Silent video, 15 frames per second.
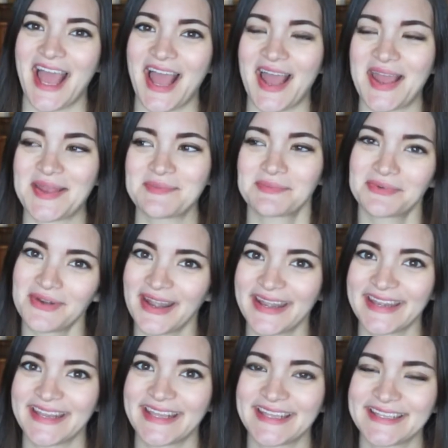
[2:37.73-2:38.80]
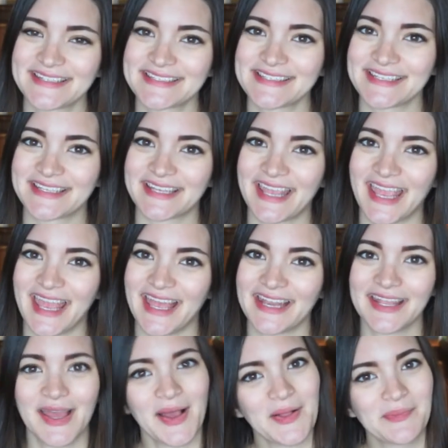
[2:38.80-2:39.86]
I'm pregnant and
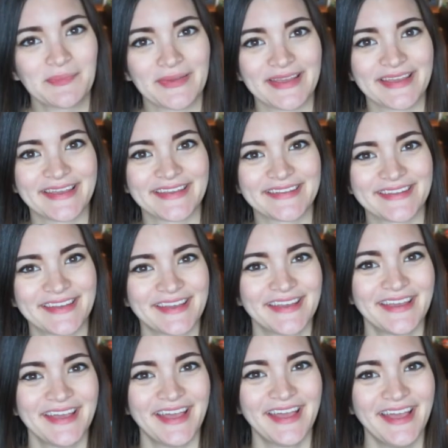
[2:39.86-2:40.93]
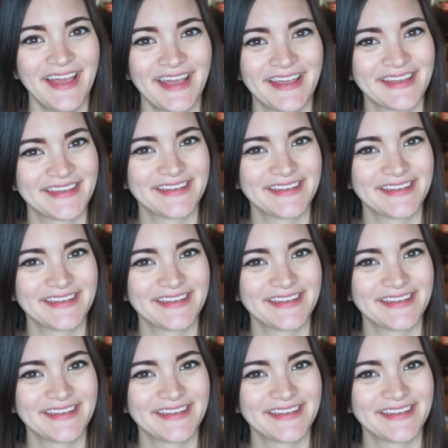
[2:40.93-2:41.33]
can't help it.